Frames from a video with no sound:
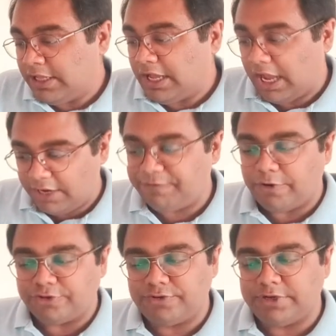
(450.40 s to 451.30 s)

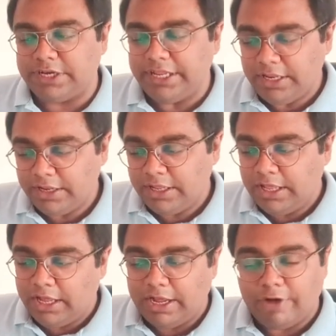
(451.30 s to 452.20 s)
Unfortunately,
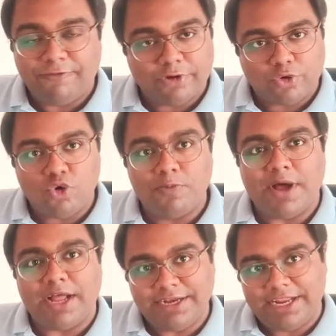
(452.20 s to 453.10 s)
for
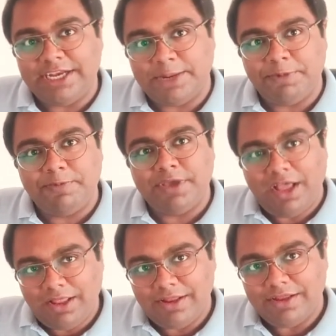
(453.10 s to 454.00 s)
Oman and
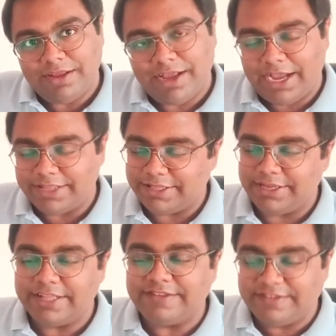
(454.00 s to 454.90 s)
Namibia, I
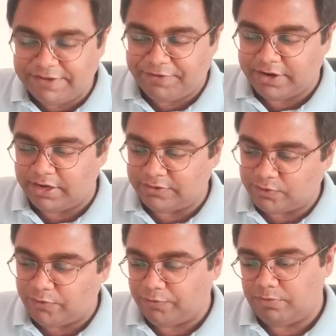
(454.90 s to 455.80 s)
think it's difficult.
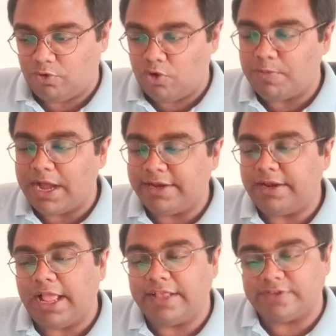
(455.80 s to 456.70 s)
So
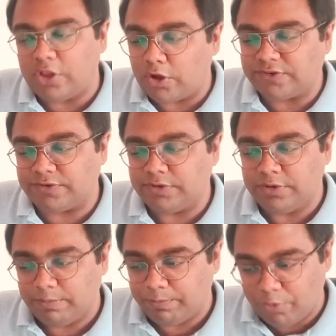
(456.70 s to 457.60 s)
Oman has lost
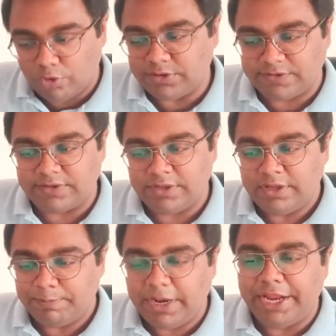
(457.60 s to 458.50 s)
both,
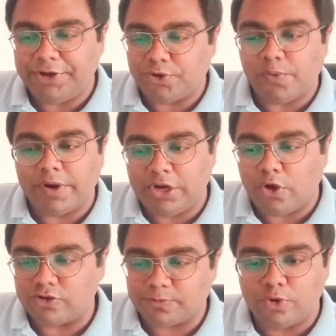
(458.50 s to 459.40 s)
played 2 and
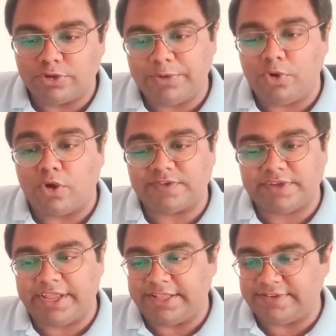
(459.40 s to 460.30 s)
lost both. They lost
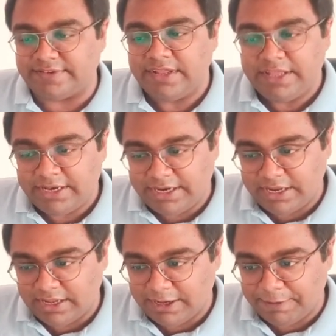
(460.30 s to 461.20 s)
against
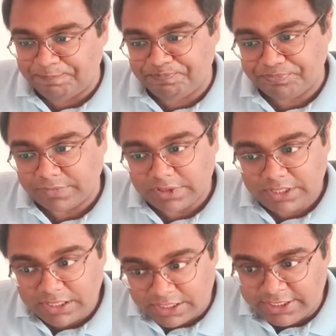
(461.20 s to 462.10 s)

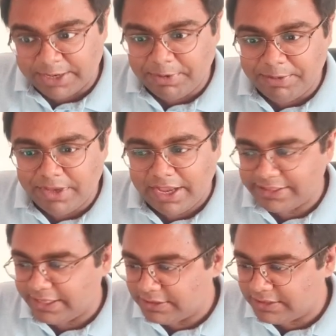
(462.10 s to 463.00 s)
Namibia, I
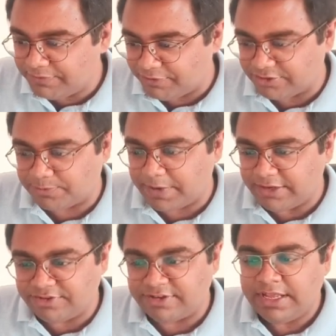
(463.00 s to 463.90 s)
think, the first
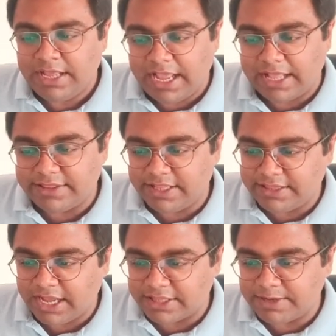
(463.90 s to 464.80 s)
match, and then
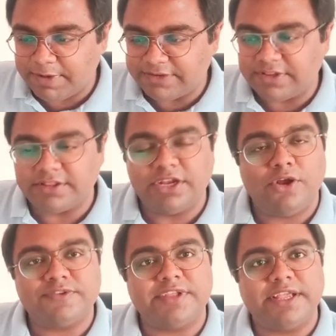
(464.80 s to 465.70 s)
the other match that they
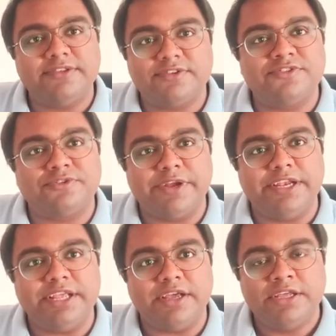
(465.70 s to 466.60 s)
lost against
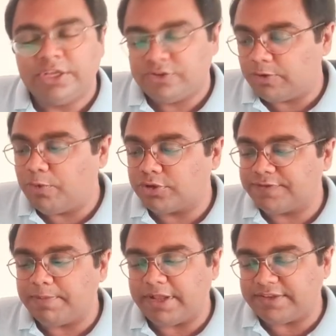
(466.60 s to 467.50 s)
Australia. So both of
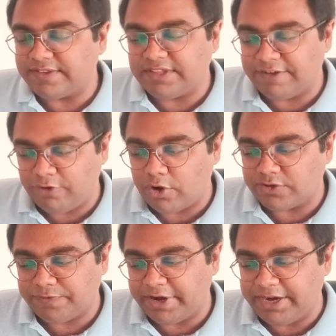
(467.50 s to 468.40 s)
the matches they have
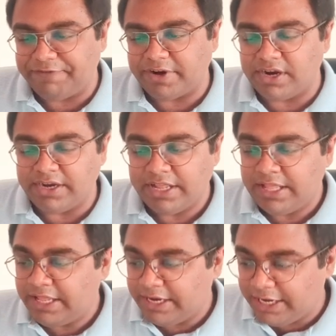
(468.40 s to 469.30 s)
lost, very difficult.
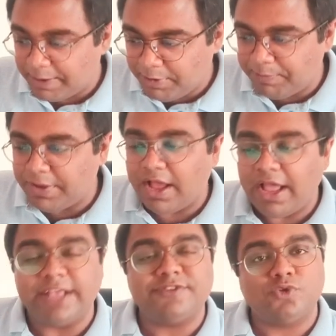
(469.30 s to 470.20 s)
Namibia
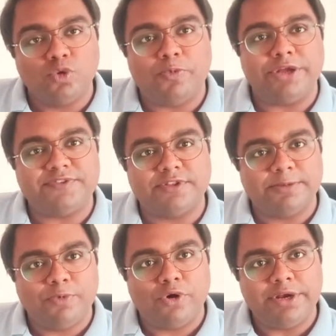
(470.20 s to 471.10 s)
has 2 points on the
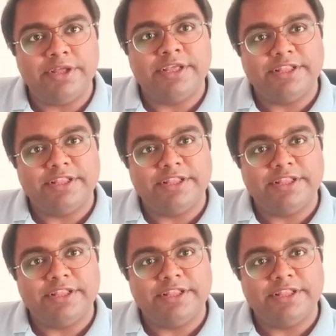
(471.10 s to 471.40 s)
board.